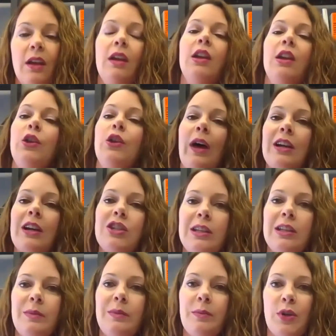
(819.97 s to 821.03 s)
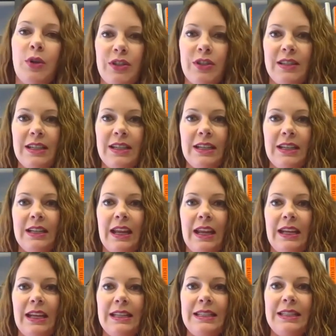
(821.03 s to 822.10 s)
you'll actually be purchasing
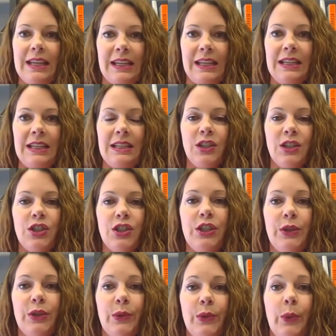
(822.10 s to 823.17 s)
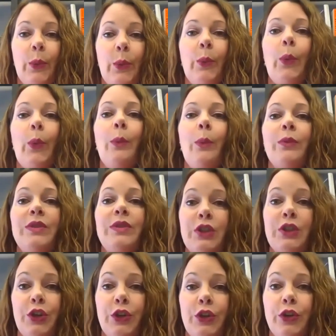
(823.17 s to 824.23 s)
a ticket to
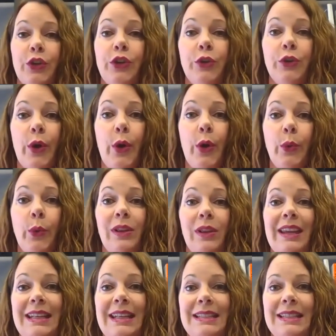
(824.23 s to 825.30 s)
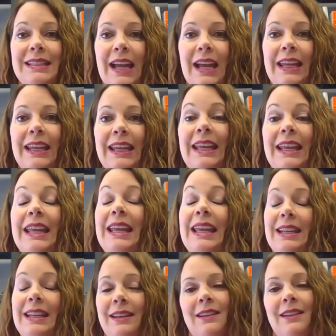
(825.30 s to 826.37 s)
secure your own ladies' night
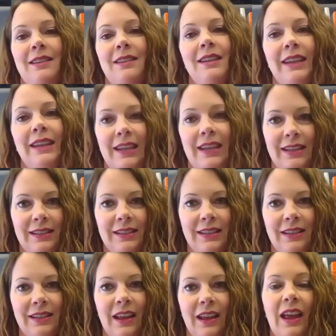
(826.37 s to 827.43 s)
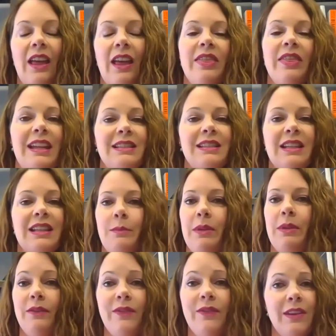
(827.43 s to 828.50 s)
in kit that's going to
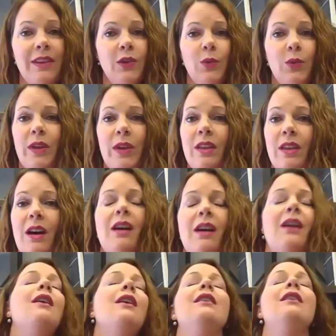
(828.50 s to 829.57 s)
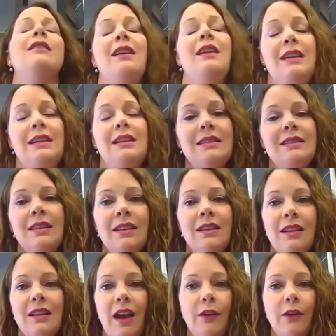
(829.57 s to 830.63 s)
be filled with all kinds
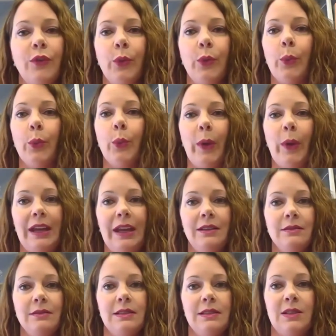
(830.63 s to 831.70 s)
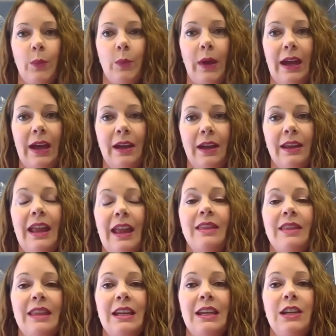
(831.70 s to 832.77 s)
of great swag
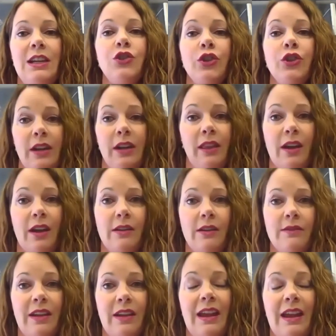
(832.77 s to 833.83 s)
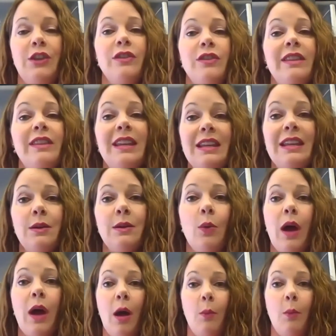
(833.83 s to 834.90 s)
and things you're going to love. And you're then,
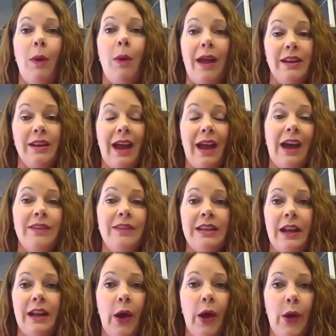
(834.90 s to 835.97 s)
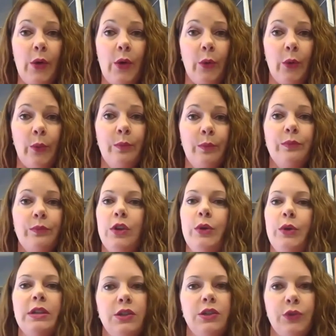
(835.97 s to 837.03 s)
by having it at home, you
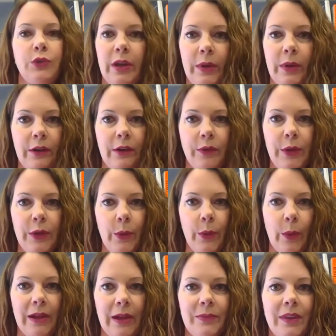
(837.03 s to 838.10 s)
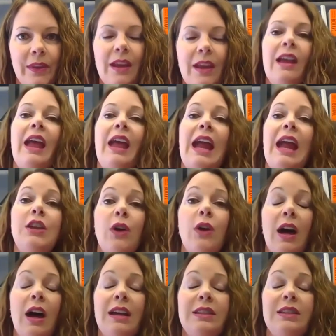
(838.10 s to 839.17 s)
can enjoy it whenever you want. And you'll
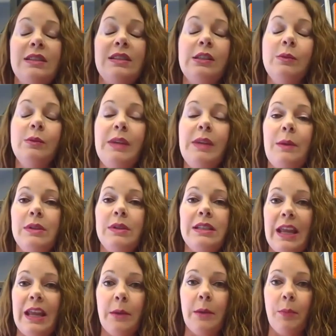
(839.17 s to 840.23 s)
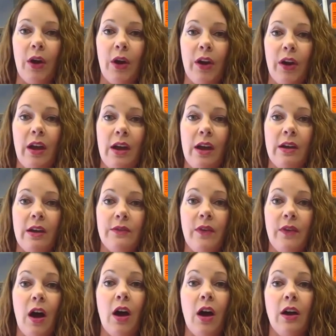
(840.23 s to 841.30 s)
also still be able to take part of
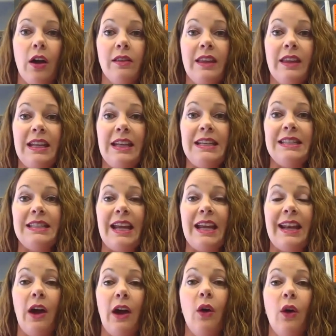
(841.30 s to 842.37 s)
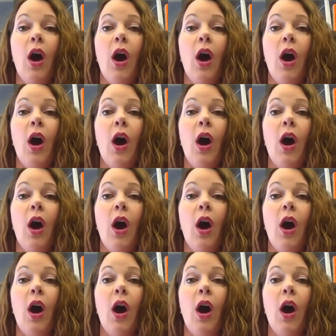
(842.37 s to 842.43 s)
our ladies' night out